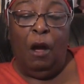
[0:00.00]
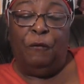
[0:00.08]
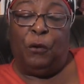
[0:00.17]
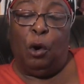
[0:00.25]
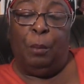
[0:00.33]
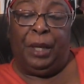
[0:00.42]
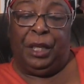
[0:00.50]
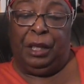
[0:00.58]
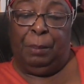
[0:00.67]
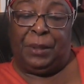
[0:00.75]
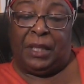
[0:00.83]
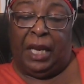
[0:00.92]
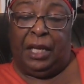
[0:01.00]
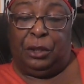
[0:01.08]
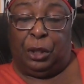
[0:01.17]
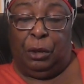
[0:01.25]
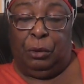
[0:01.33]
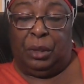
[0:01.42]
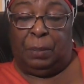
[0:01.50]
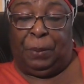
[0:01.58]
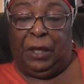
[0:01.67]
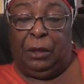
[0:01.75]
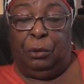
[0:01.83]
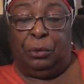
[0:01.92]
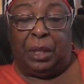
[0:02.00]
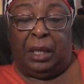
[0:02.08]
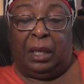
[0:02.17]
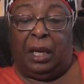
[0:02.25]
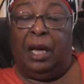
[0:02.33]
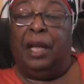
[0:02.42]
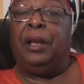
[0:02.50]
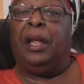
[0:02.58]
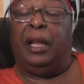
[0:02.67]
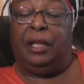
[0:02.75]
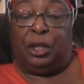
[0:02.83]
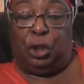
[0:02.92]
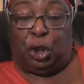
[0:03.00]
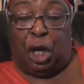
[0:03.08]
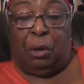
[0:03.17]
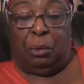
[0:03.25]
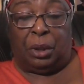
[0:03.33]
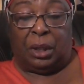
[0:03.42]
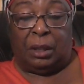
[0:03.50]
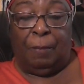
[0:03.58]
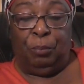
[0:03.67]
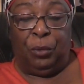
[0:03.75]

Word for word: Four medium potatoes, peeled and cut into chunks.